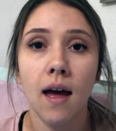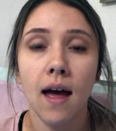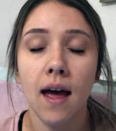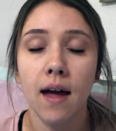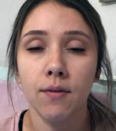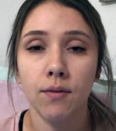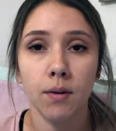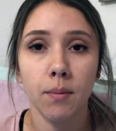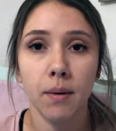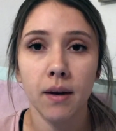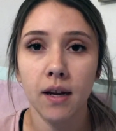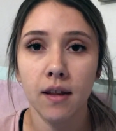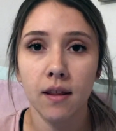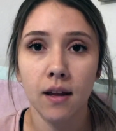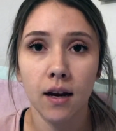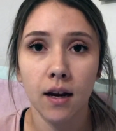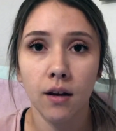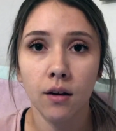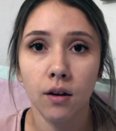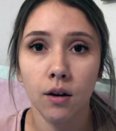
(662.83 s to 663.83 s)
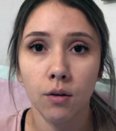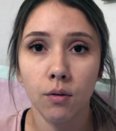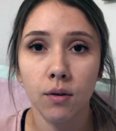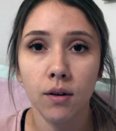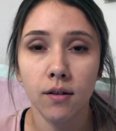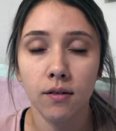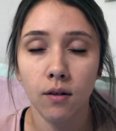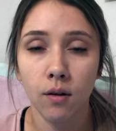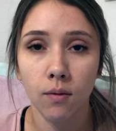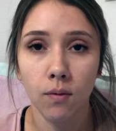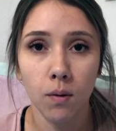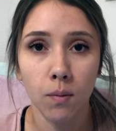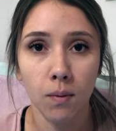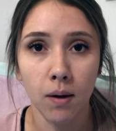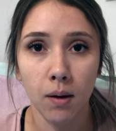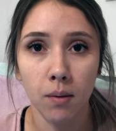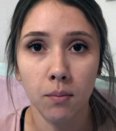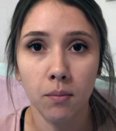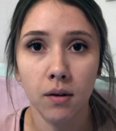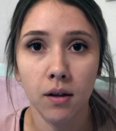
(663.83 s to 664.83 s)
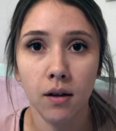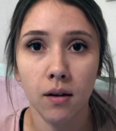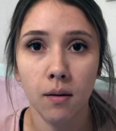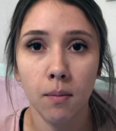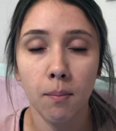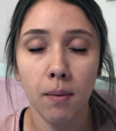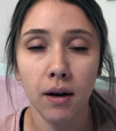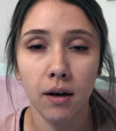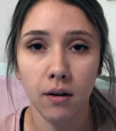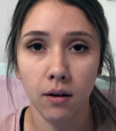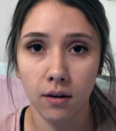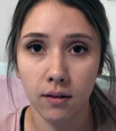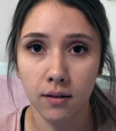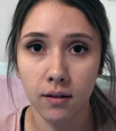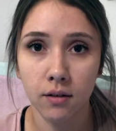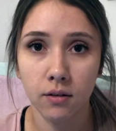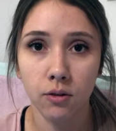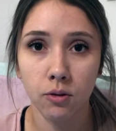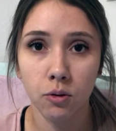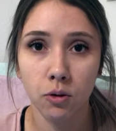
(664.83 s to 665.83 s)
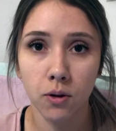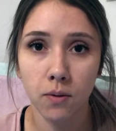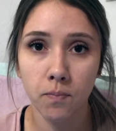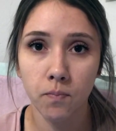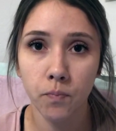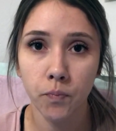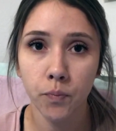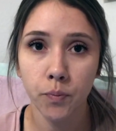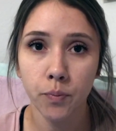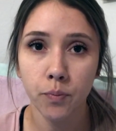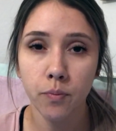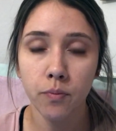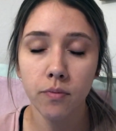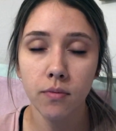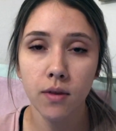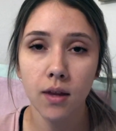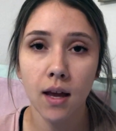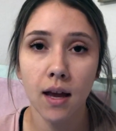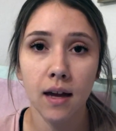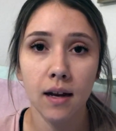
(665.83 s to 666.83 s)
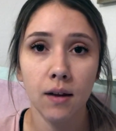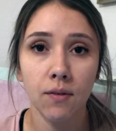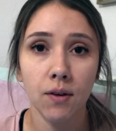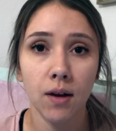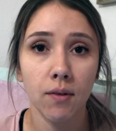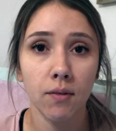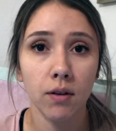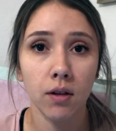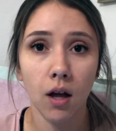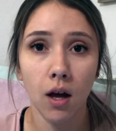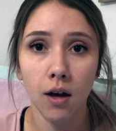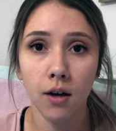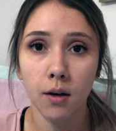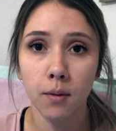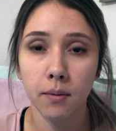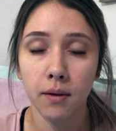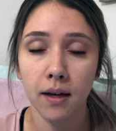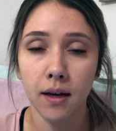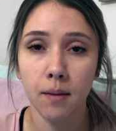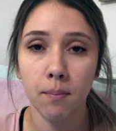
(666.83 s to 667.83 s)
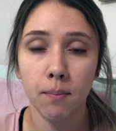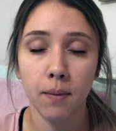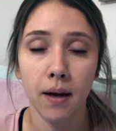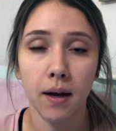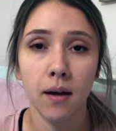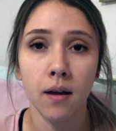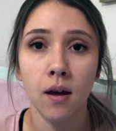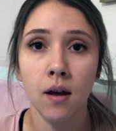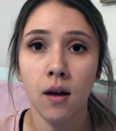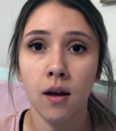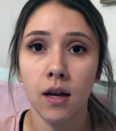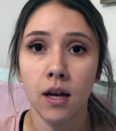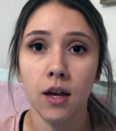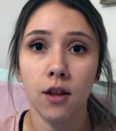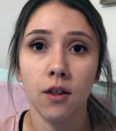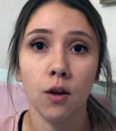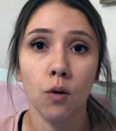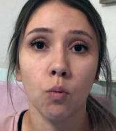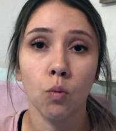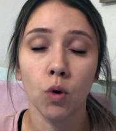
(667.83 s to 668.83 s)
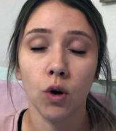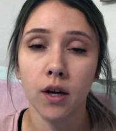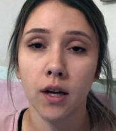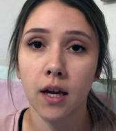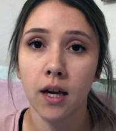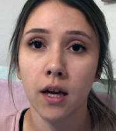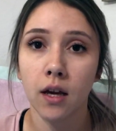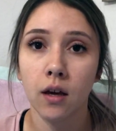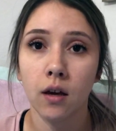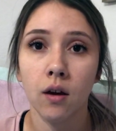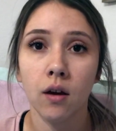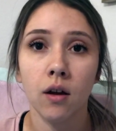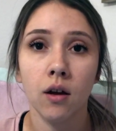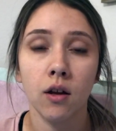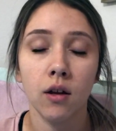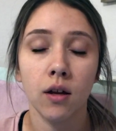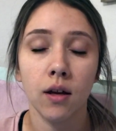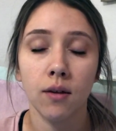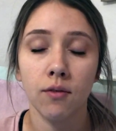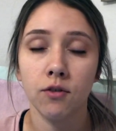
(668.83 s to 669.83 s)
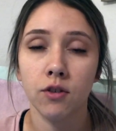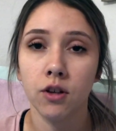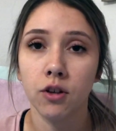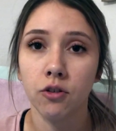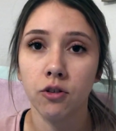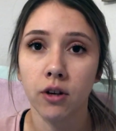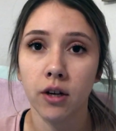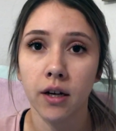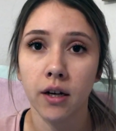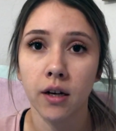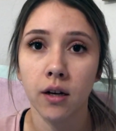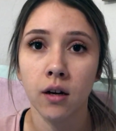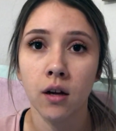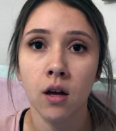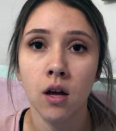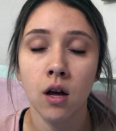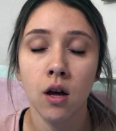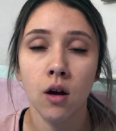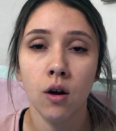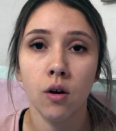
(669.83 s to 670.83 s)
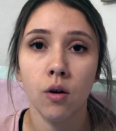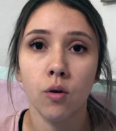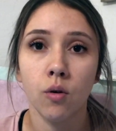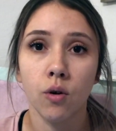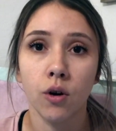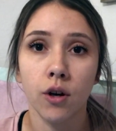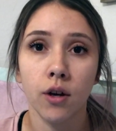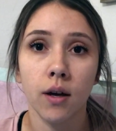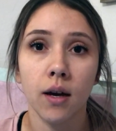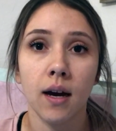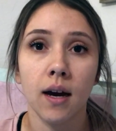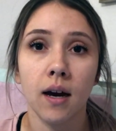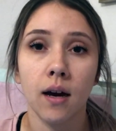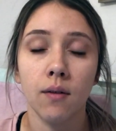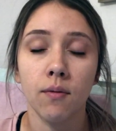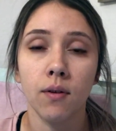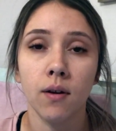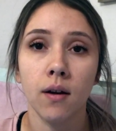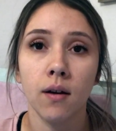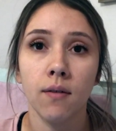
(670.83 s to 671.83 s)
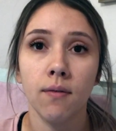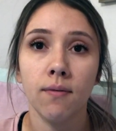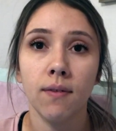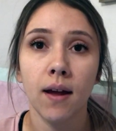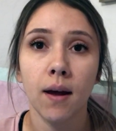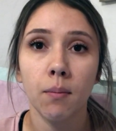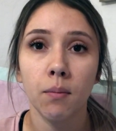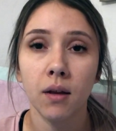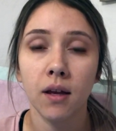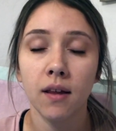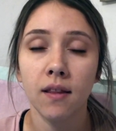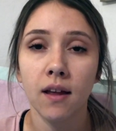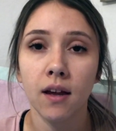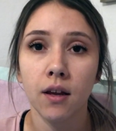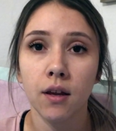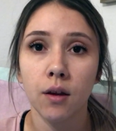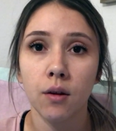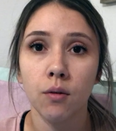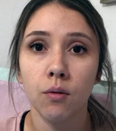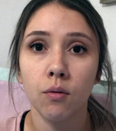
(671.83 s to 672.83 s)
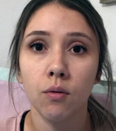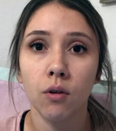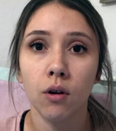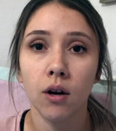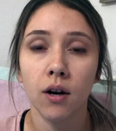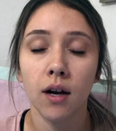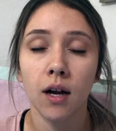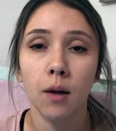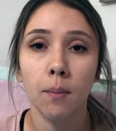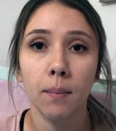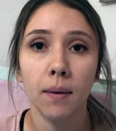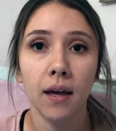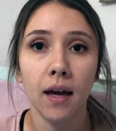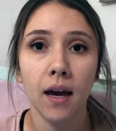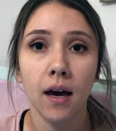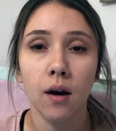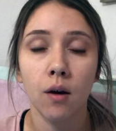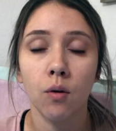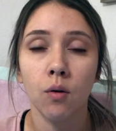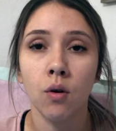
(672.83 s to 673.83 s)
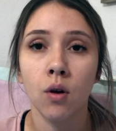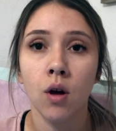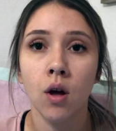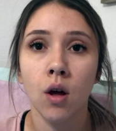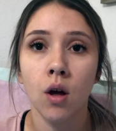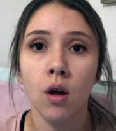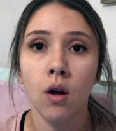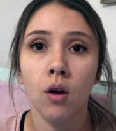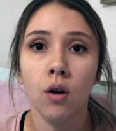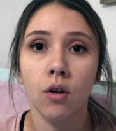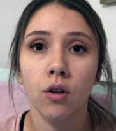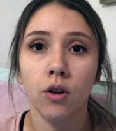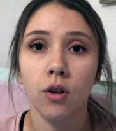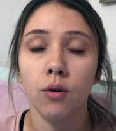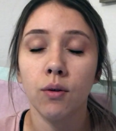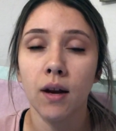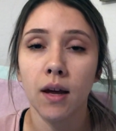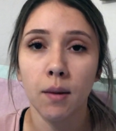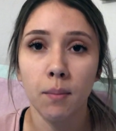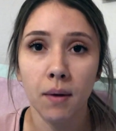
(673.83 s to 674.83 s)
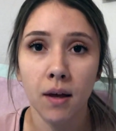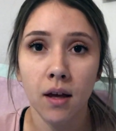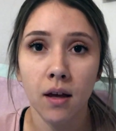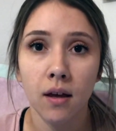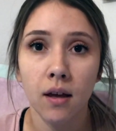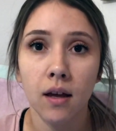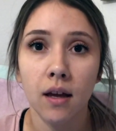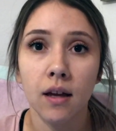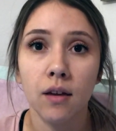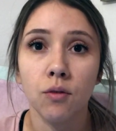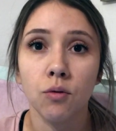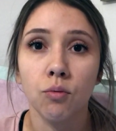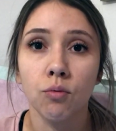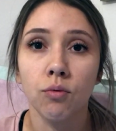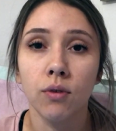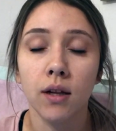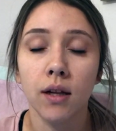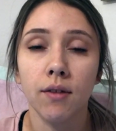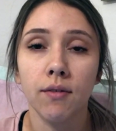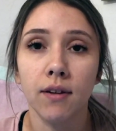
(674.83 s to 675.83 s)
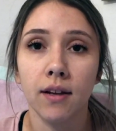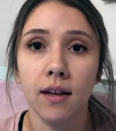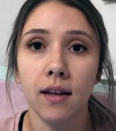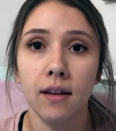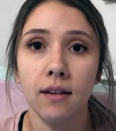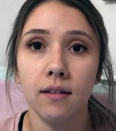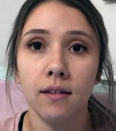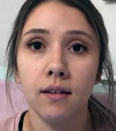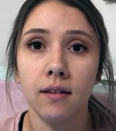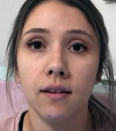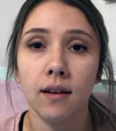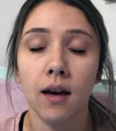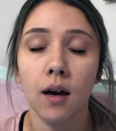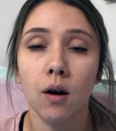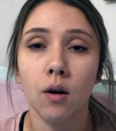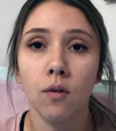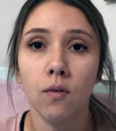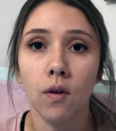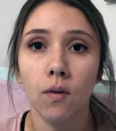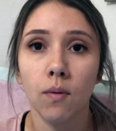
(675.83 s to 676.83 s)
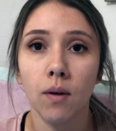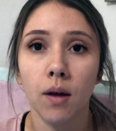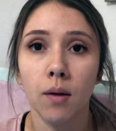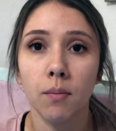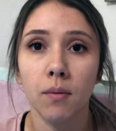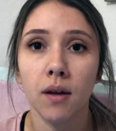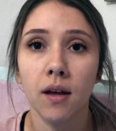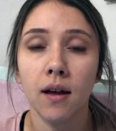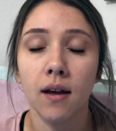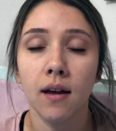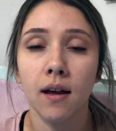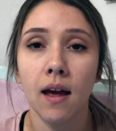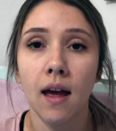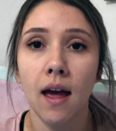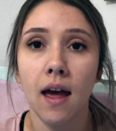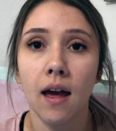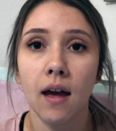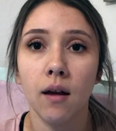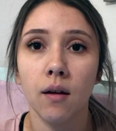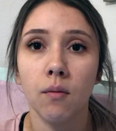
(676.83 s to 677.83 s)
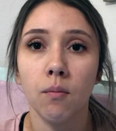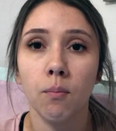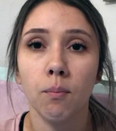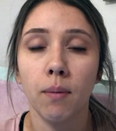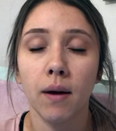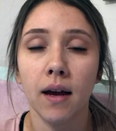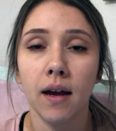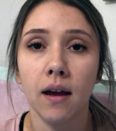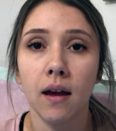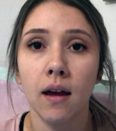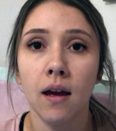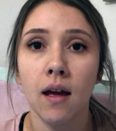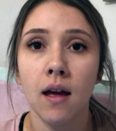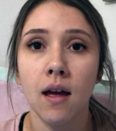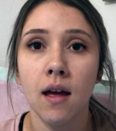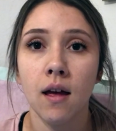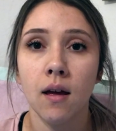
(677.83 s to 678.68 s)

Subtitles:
Everybody that I know is overwhelmed by nursing school. And if you have a lot on your plate by either working, you have children, or you have family that you are helping out, you name it, it's really easy to get overwhelmed. And by